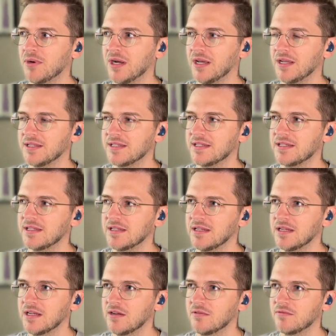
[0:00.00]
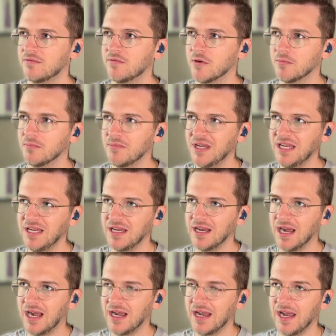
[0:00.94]
But for
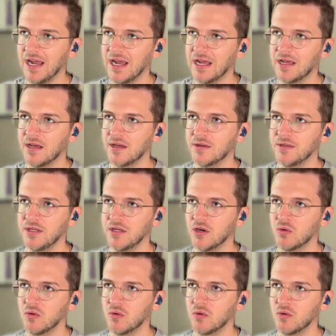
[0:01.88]
me, I had,